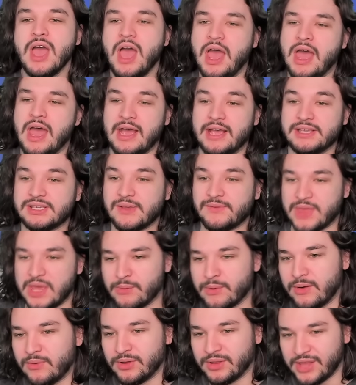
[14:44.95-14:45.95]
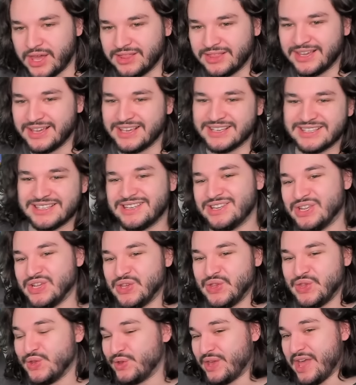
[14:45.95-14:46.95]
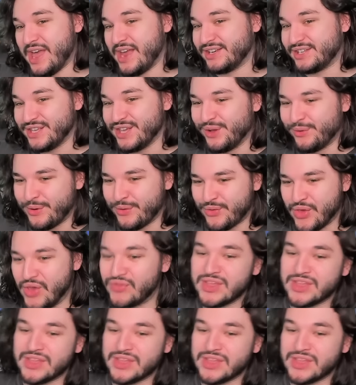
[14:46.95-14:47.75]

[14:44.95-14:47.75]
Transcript: as if they run Relentless and you can't deal with it,